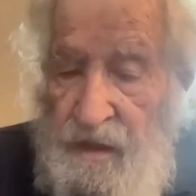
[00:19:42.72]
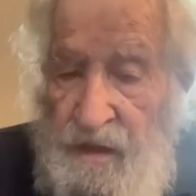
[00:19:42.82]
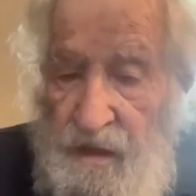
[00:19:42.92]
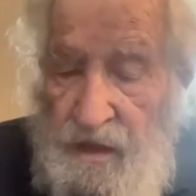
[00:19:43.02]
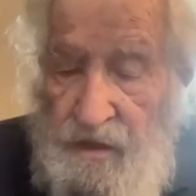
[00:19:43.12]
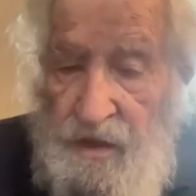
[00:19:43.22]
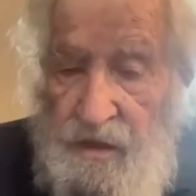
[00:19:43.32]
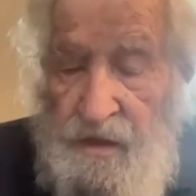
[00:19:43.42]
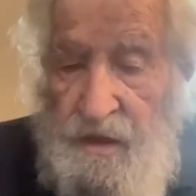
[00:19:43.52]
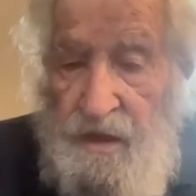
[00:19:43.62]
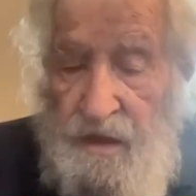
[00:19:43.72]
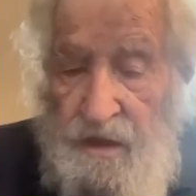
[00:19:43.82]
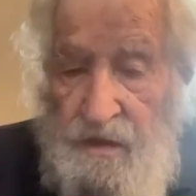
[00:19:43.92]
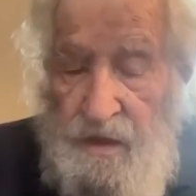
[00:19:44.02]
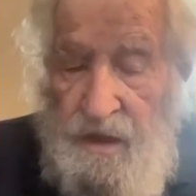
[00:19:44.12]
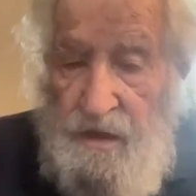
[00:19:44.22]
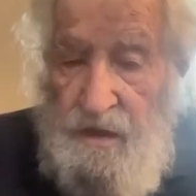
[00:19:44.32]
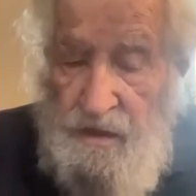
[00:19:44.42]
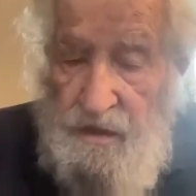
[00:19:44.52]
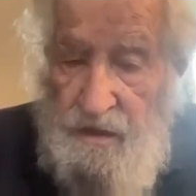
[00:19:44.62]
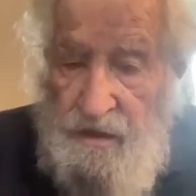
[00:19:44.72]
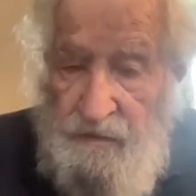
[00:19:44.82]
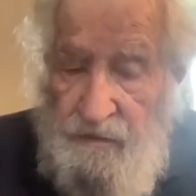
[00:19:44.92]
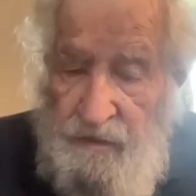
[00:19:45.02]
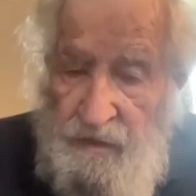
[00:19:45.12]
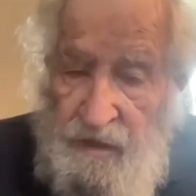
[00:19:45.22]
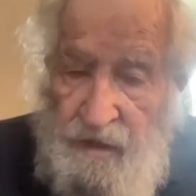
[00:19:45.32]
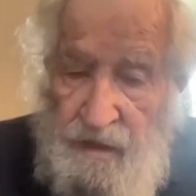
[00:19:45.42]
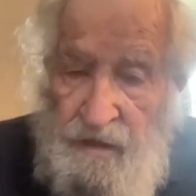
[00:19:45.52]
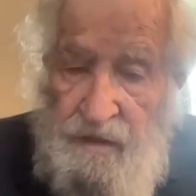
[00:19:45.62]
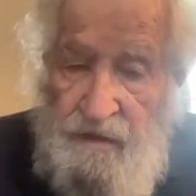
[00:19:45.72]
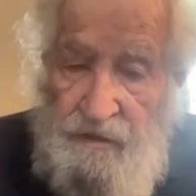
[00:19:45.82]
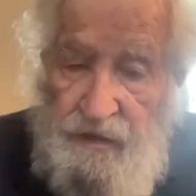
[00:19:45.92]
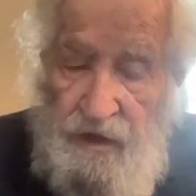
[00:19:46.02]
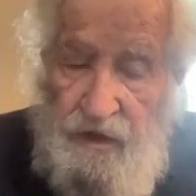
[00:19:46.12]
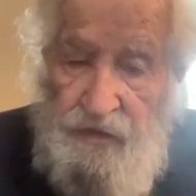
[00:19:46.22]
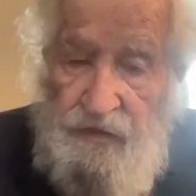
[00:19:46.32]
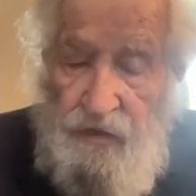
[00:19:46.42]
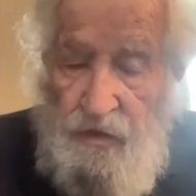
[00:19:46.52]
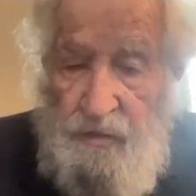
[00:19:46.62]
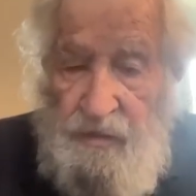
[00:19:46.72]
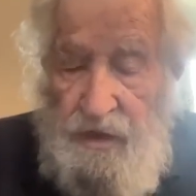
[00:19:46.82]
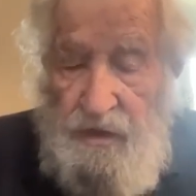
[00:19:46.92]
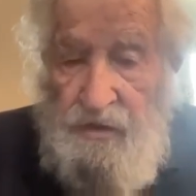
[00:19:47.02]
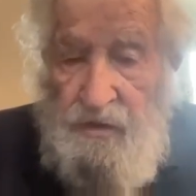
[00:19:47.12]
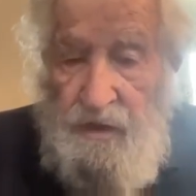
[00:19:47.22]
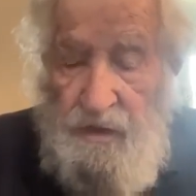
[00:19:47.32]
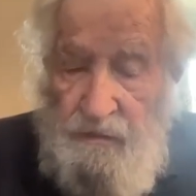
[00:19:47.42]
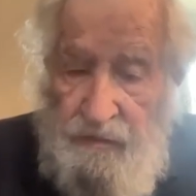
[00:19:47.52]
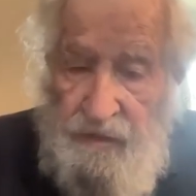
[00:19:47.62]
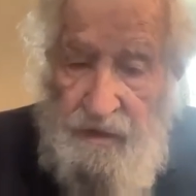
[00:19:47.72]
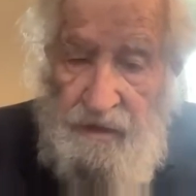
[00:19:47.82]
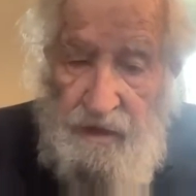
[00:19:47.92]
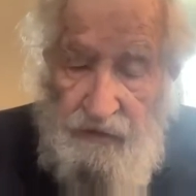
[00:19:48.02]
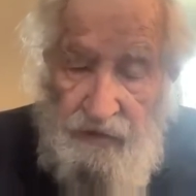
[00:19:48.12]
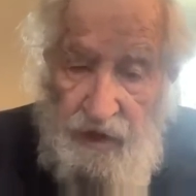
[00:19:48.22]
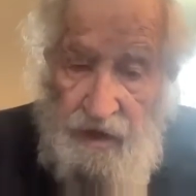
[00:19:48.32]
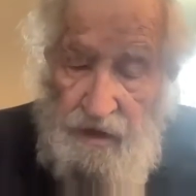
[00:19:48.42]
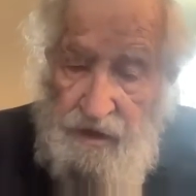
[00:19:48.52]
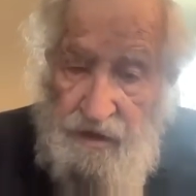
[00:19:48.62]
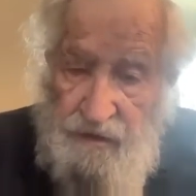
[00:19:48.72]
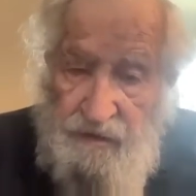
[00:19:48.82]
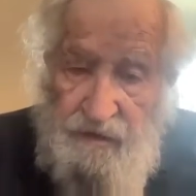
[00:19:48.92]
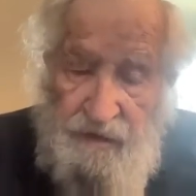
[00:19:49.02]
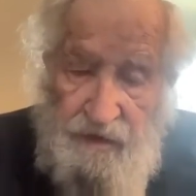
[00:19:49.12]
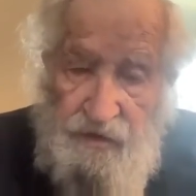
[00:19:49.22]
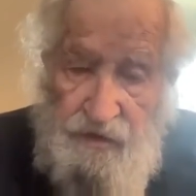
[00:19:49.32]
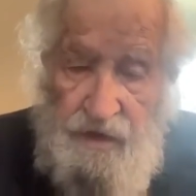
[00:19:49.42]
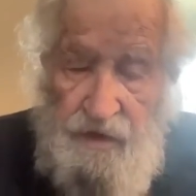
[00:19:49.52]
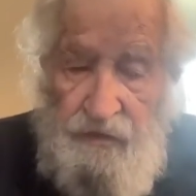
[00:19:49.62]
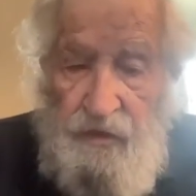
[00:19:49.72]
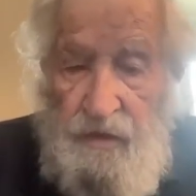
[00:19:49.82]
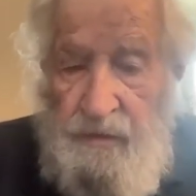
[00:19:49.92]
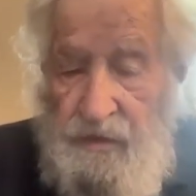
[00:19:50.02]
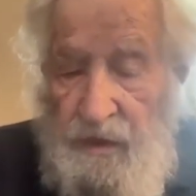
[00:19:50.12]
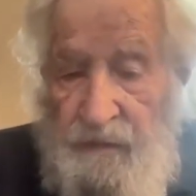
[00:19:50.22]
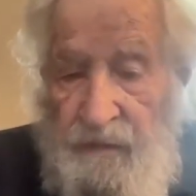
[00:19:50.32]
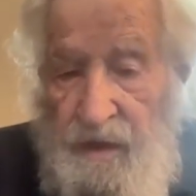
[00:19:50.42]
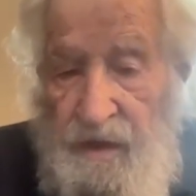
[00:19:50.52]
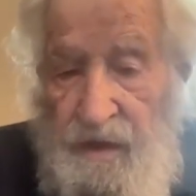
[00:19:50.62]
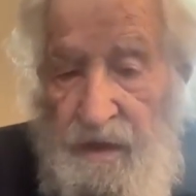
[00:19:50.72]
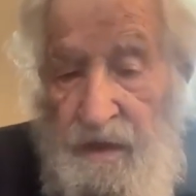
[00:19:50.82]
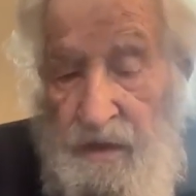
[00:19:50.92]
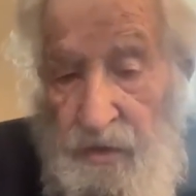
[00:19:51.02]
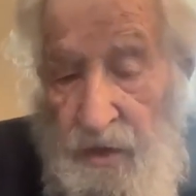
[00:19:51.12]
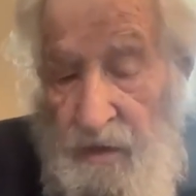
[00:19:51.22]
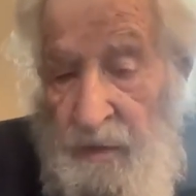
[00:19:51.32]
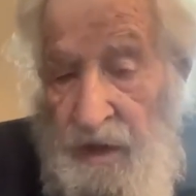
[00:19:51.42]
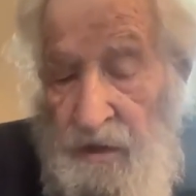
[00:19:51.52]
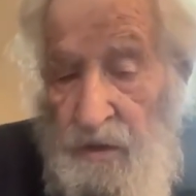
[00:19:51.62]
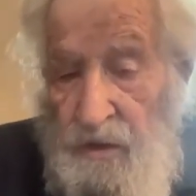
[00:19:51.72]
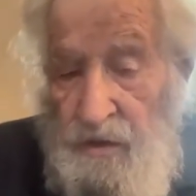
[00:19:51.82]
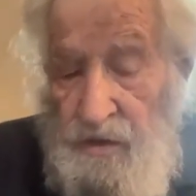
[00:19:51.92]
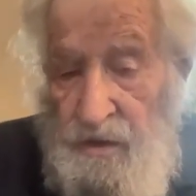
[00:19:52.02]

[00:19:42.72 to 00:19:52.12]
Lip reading: not just in the United States, it's various forms elsewhere. In France, you see the forms, right? Like during Macron's